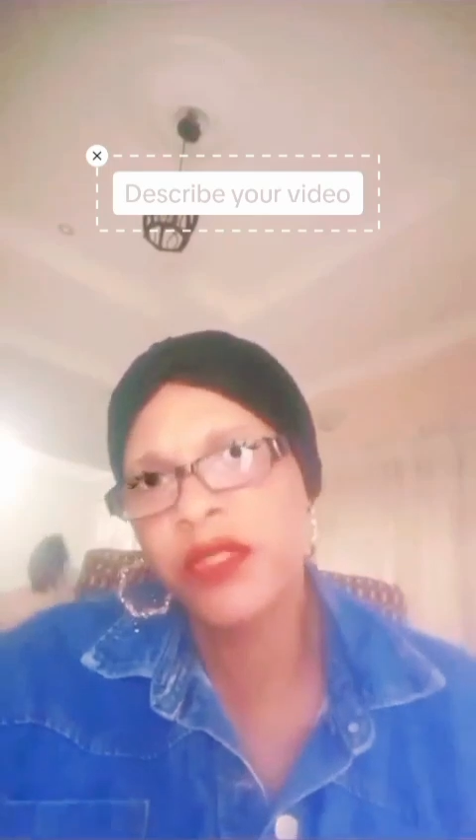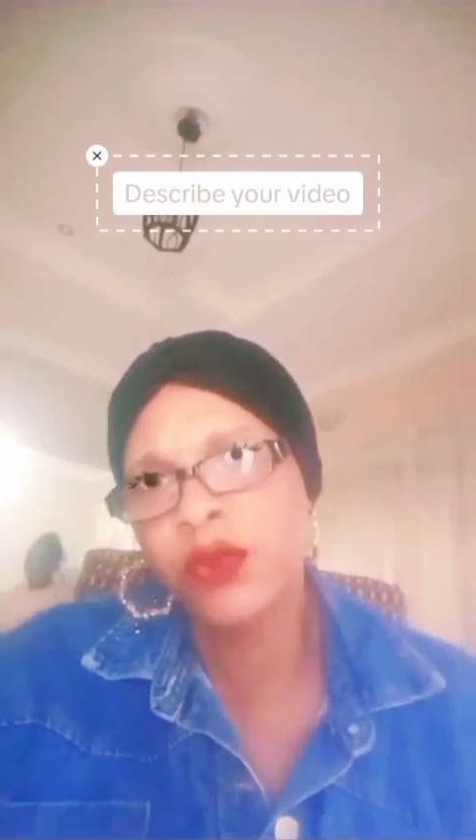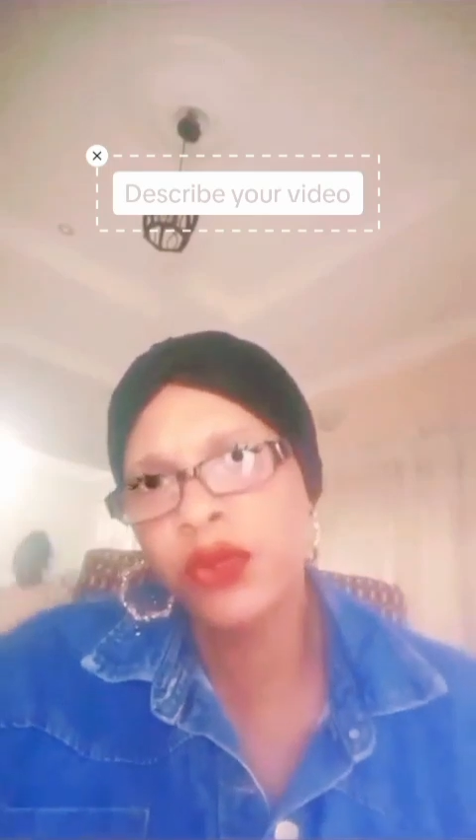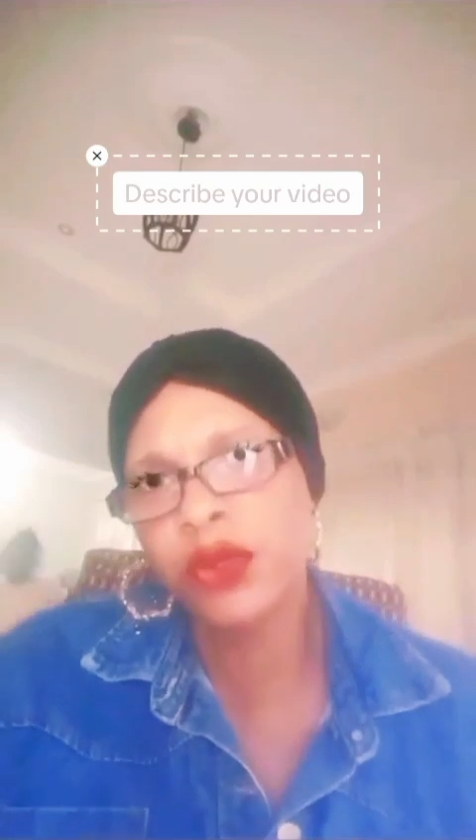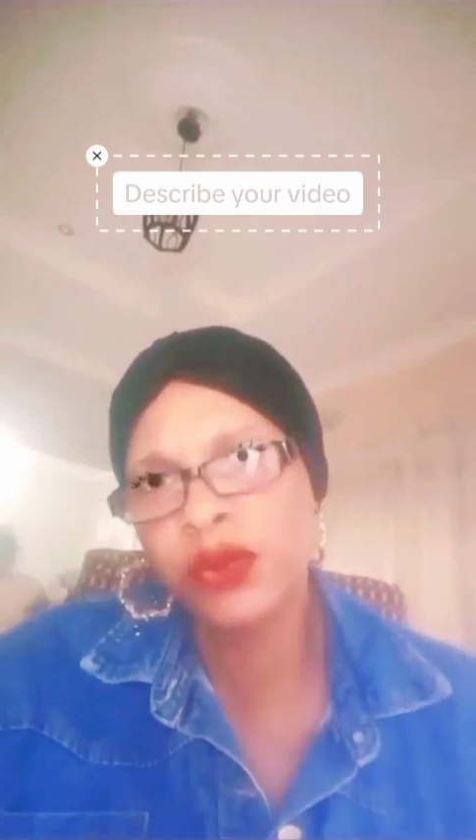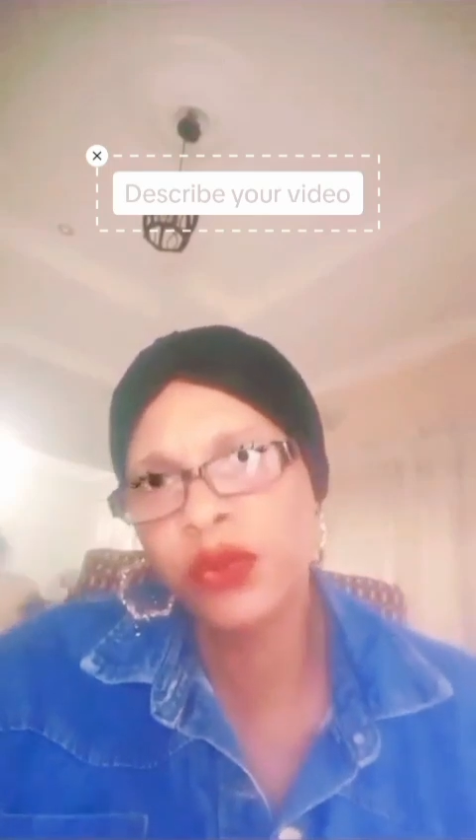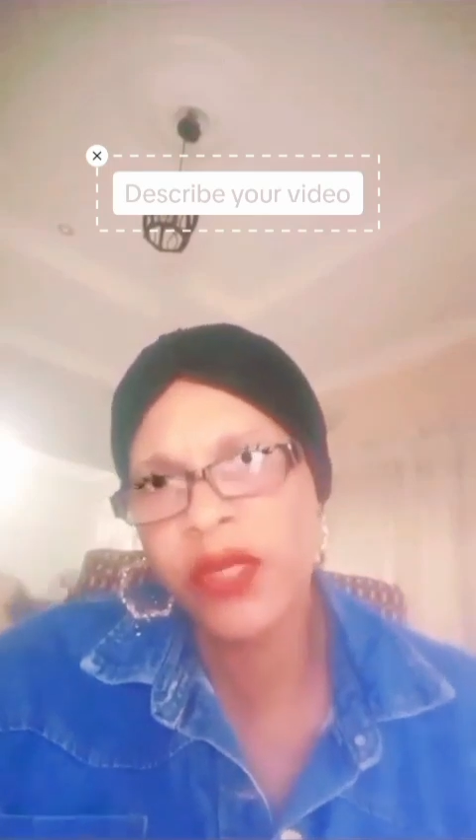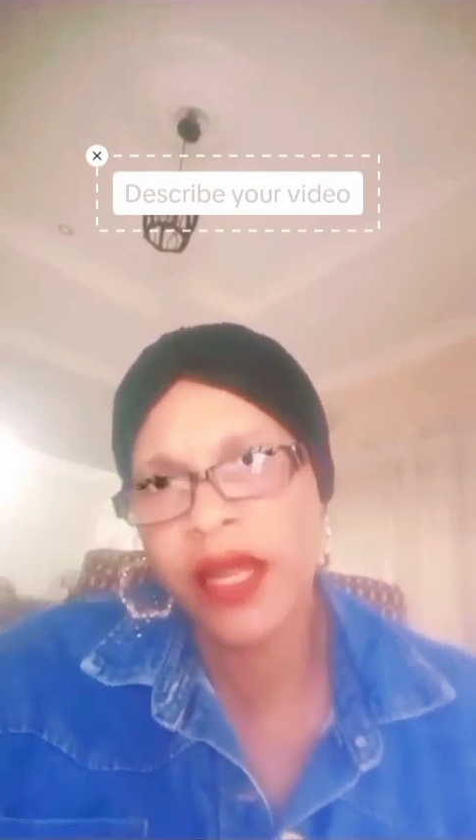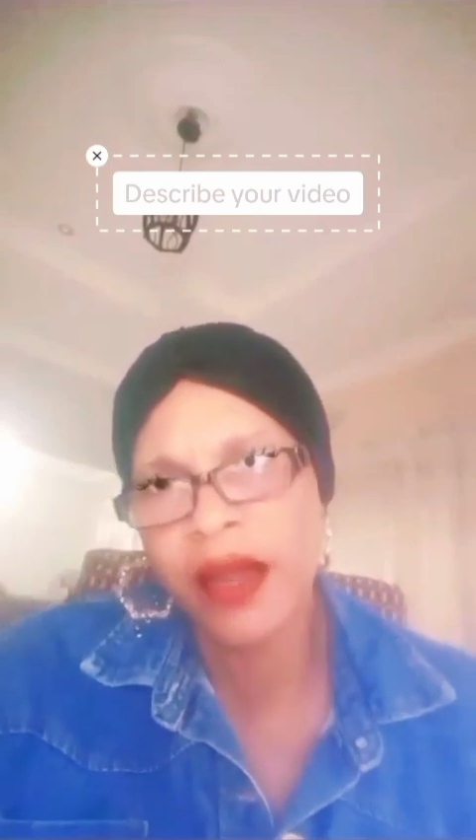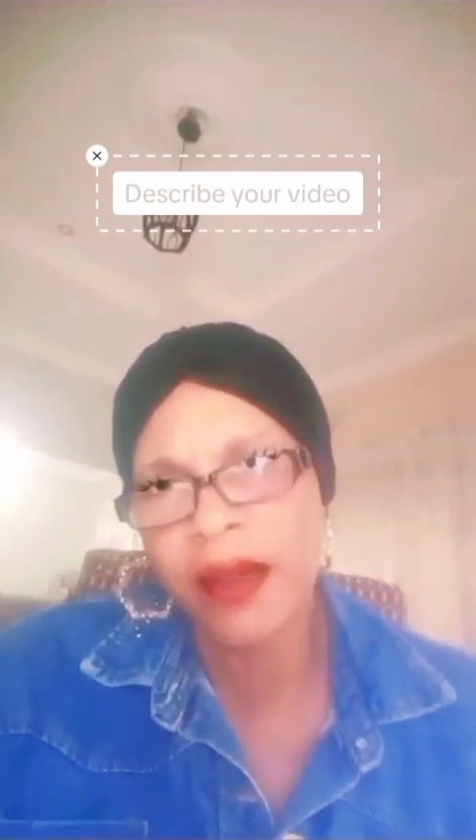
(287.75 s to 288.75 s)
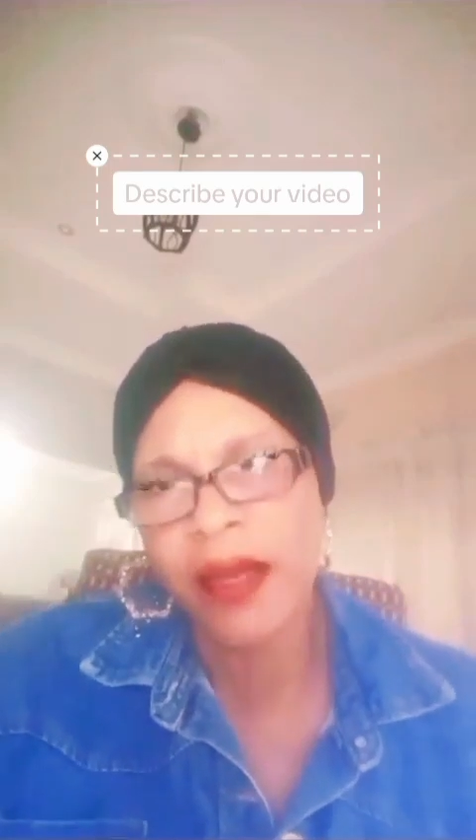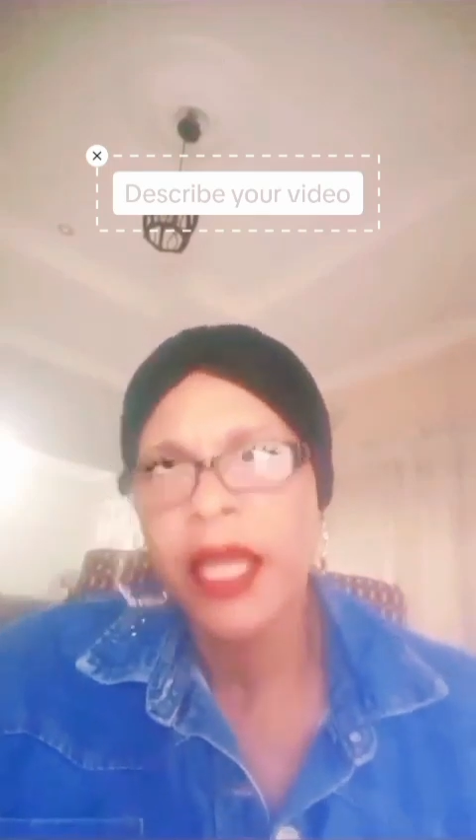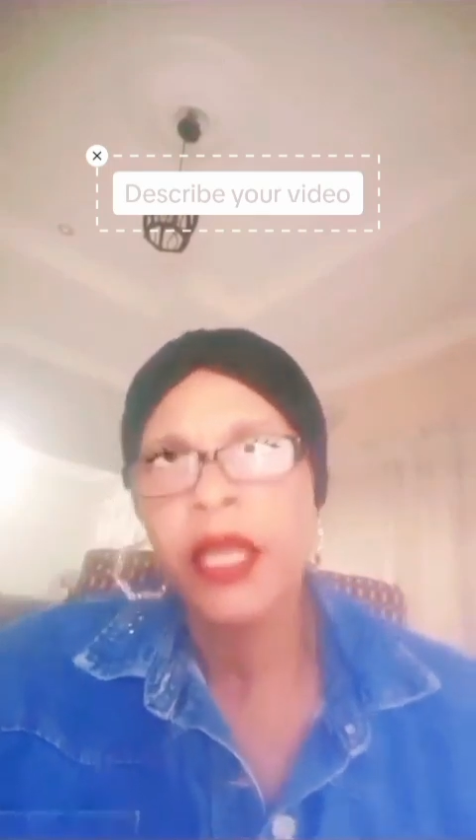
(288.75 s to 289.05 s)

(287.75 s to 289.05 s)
who you truly are,